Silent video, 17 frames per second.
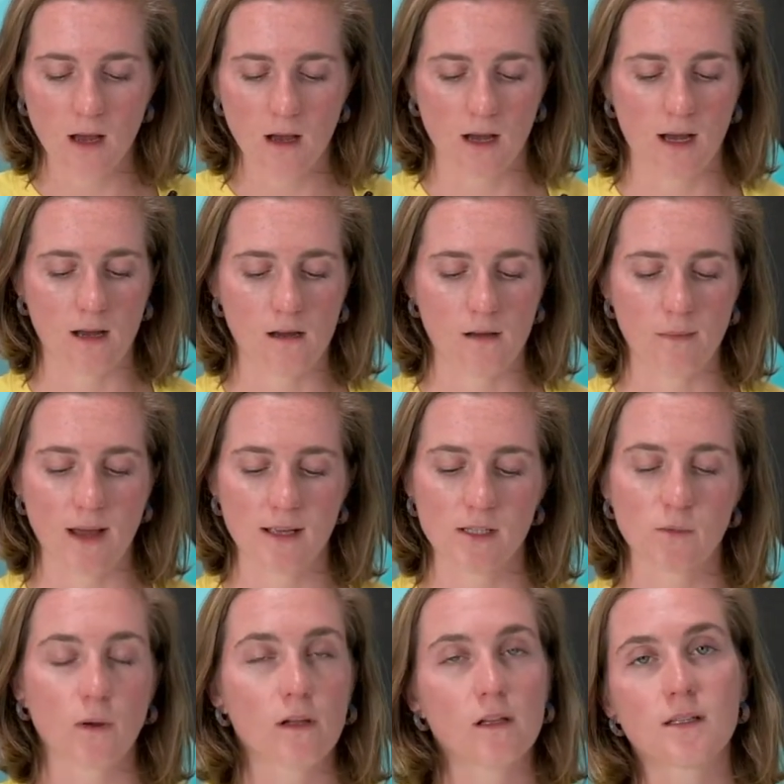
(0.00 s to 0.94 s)

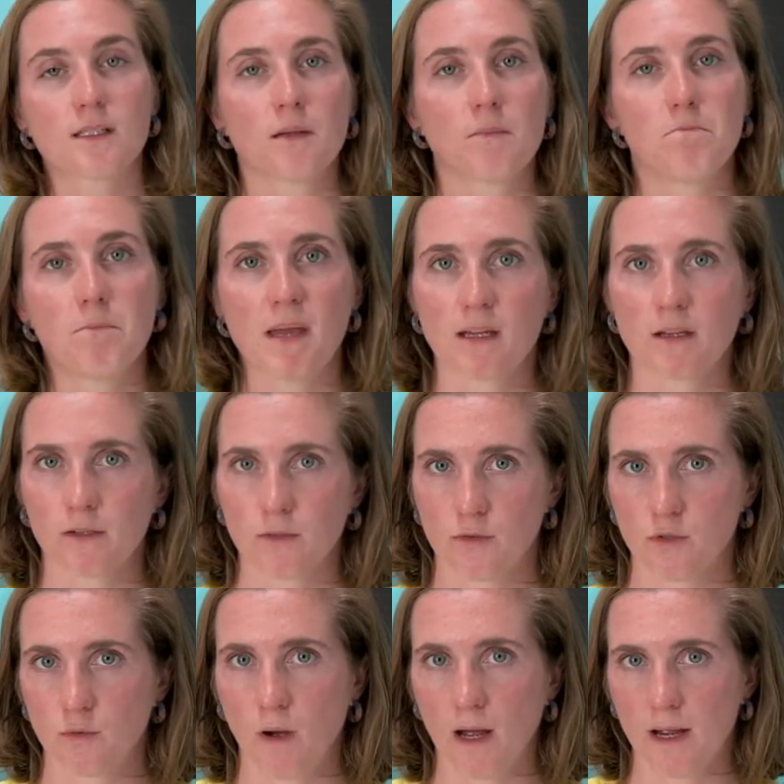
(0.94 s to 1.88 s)
as well as some baker's
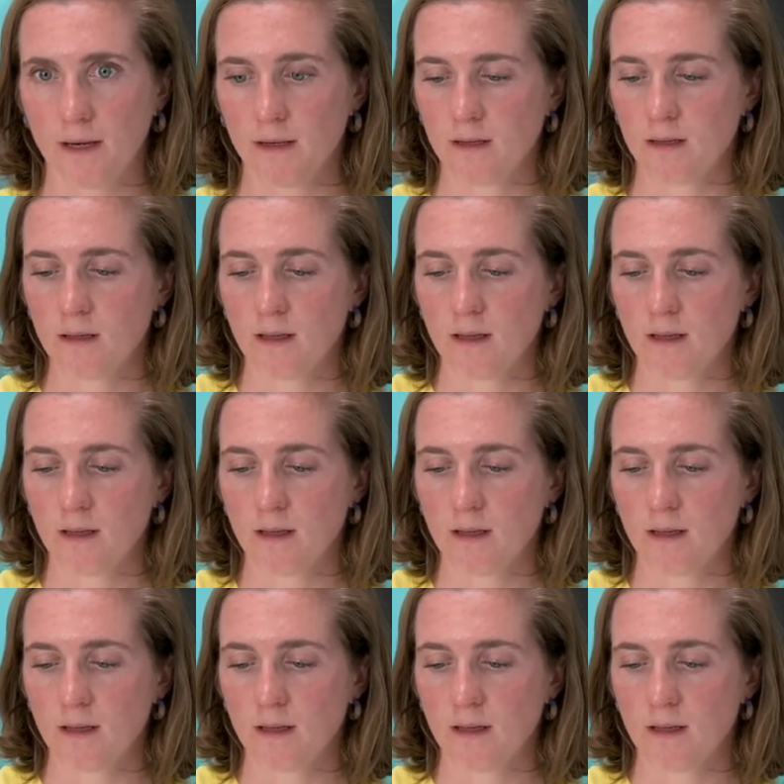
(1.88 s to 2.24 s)
twine.